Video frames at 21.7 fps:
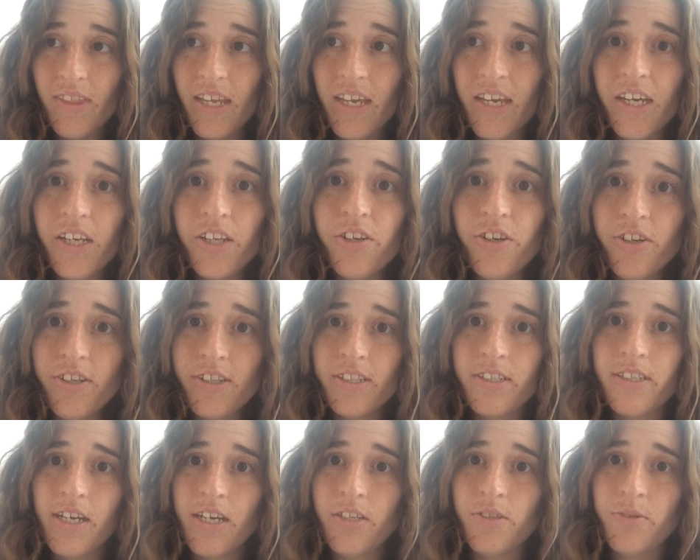it
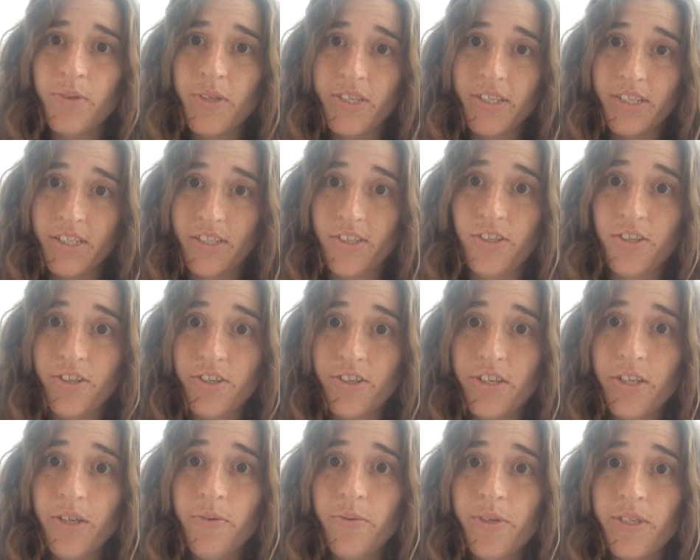coincides with Sant
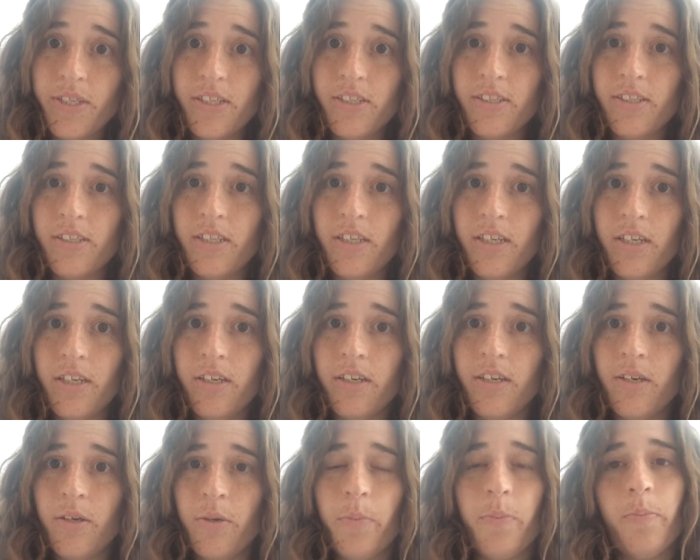Jordi, which is the
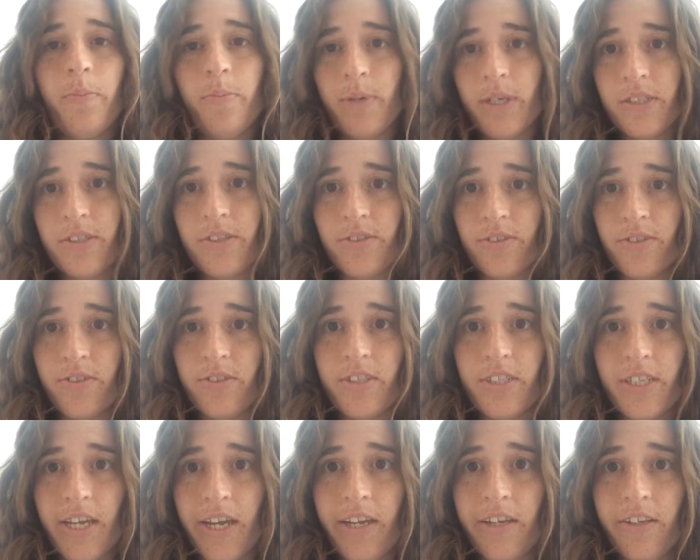patron
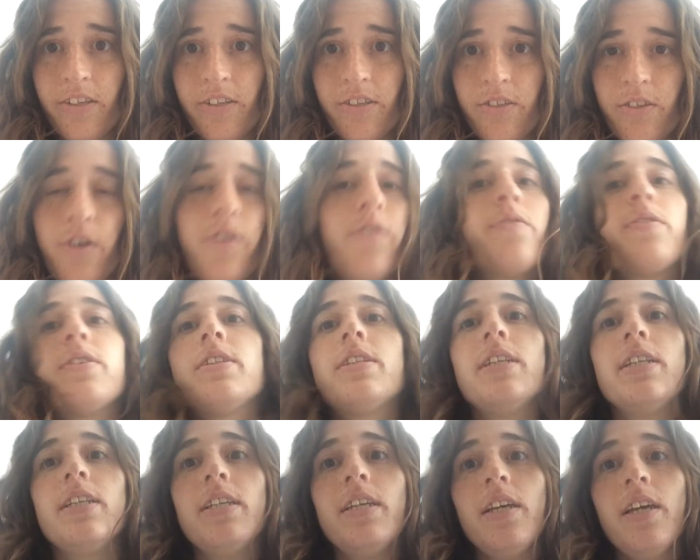saint of the
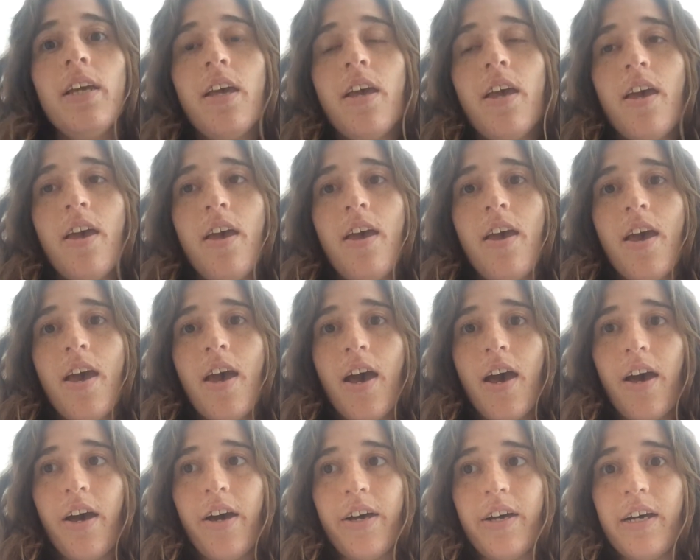city,
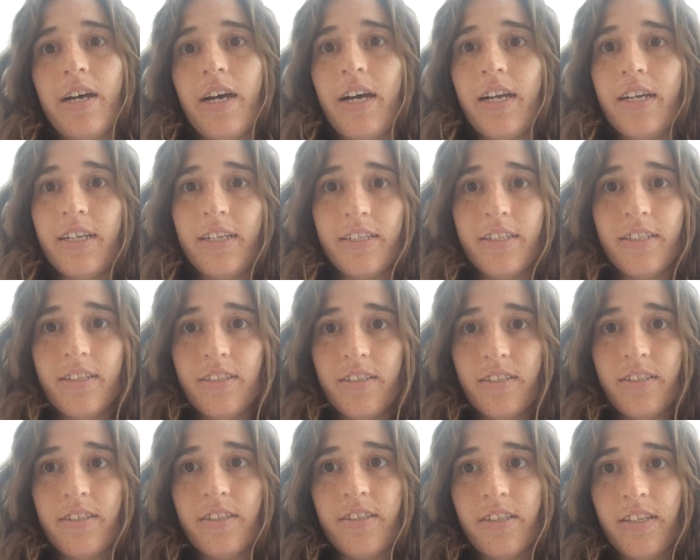and it
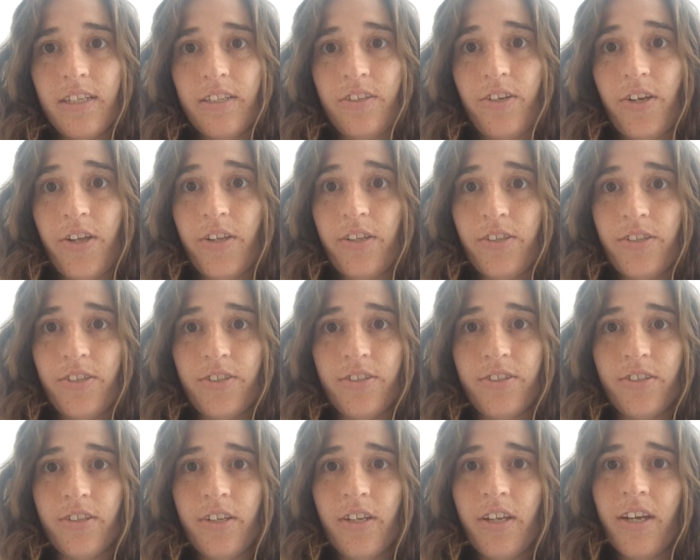is the
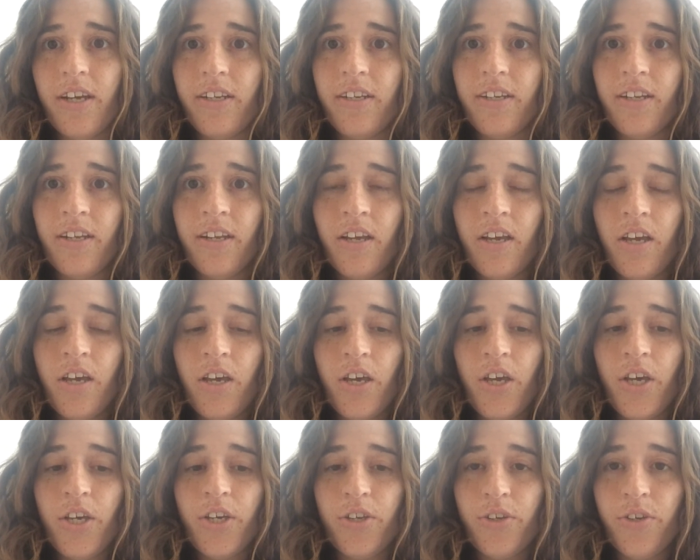tradition that
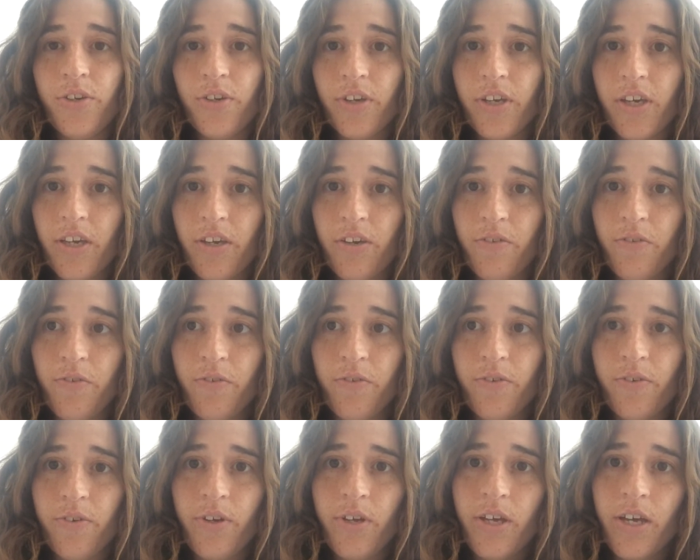you give
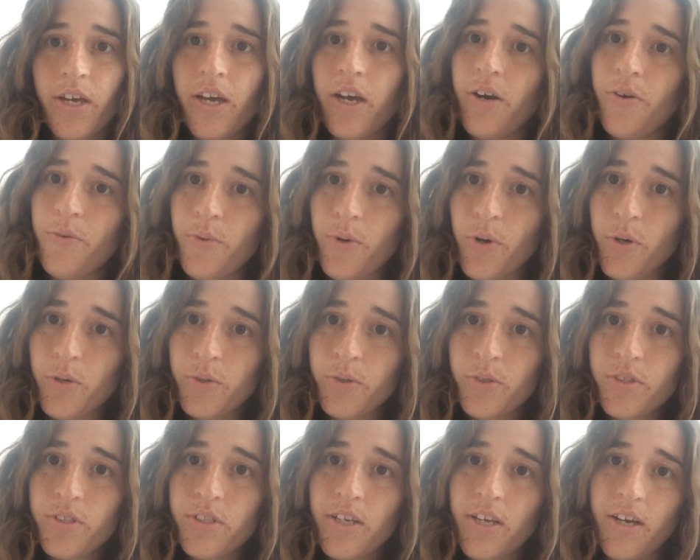a
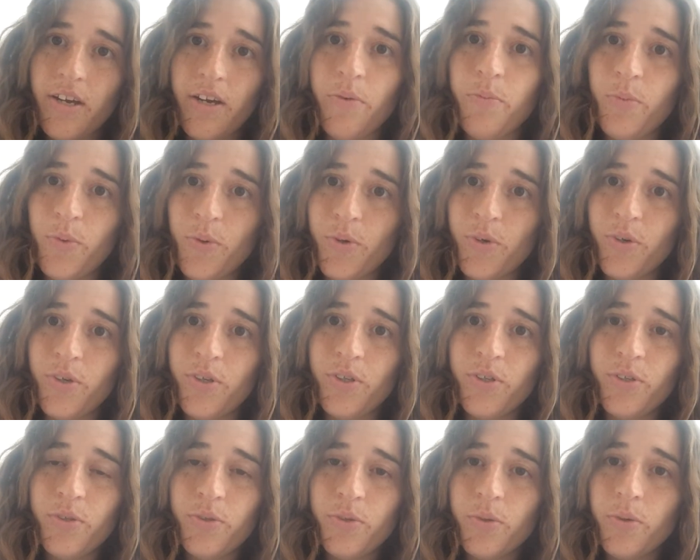rose and a book
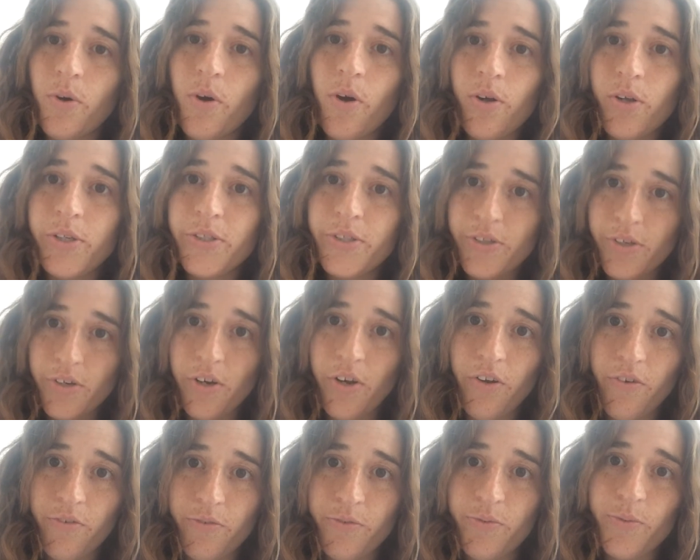to all your
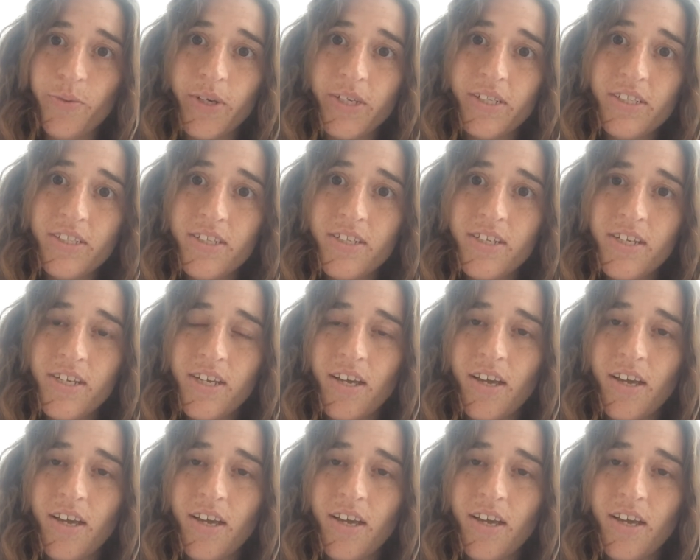loved ones.